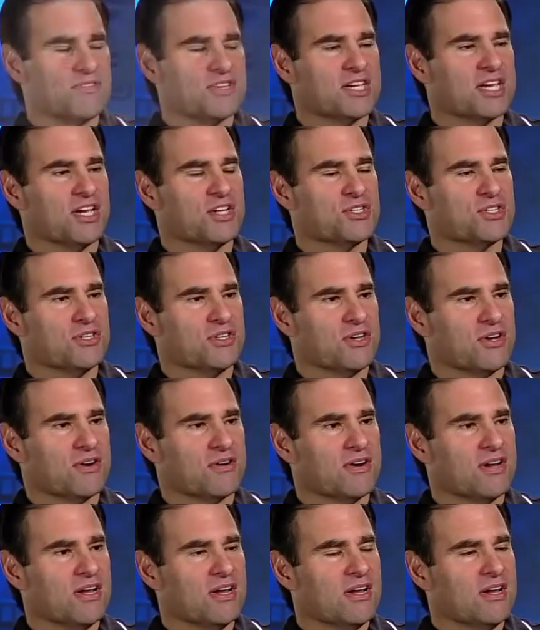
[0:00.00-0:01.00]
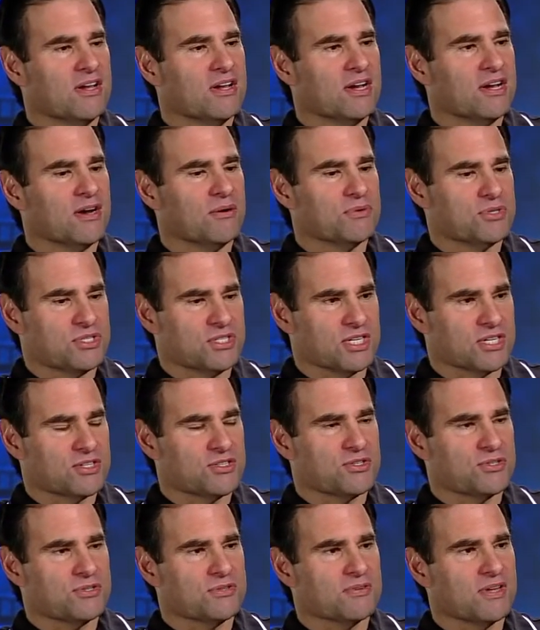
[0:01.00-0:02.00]
vacation there. I was
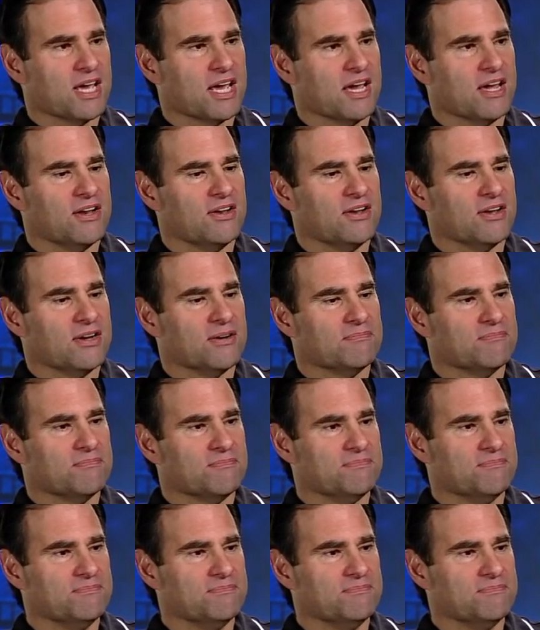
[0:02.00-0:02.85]
six, and um,